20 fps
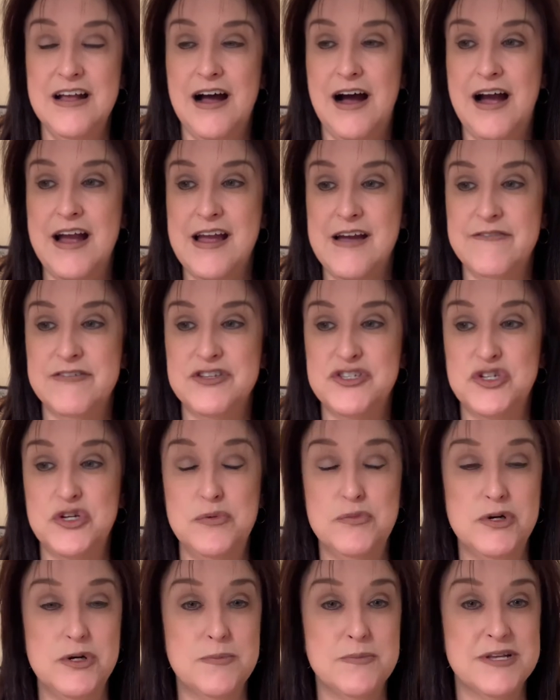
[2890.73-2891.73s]
I have a
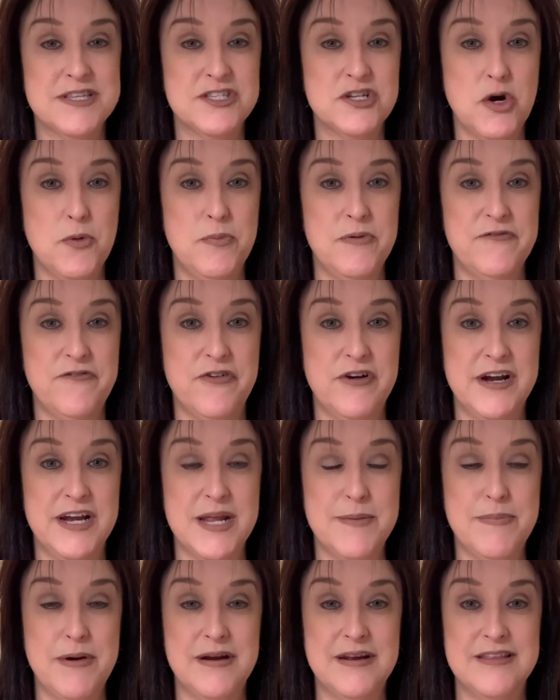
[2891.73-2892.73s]
Zoom room that's open for
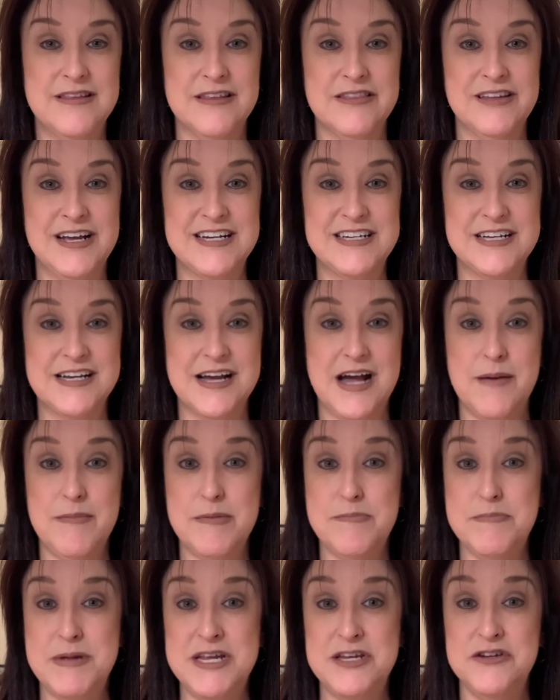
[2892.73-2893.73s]
anybody that like to come
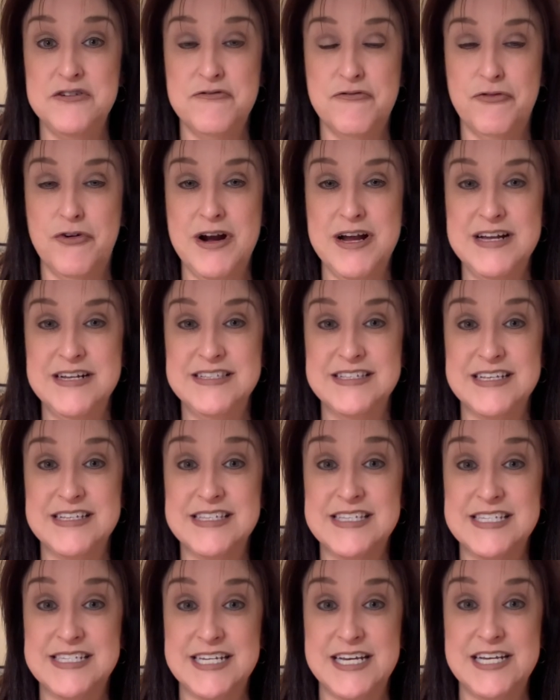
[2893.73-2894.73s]
and meet new friends
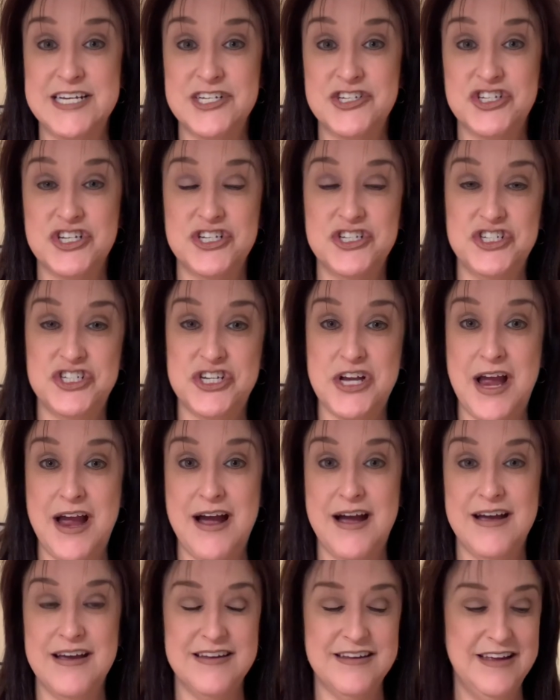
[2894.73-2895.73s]
and stitch and
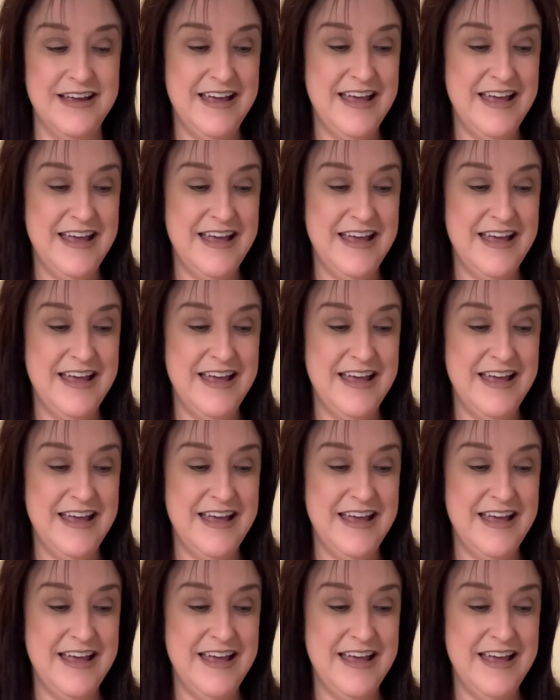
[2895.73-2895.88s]
chat.